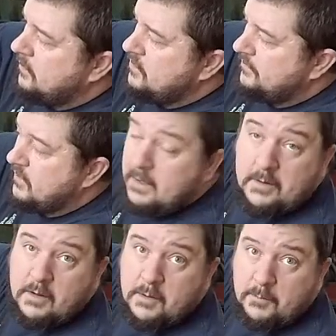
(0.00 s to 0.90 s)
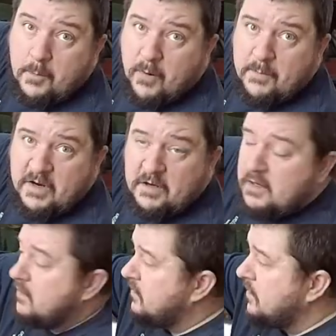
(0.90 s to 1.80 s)
you've got a compartment in
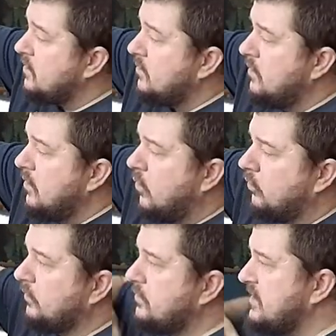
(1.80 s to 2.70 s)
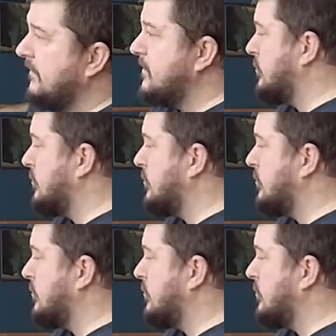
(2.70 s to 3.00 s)
here to hold loose stuff as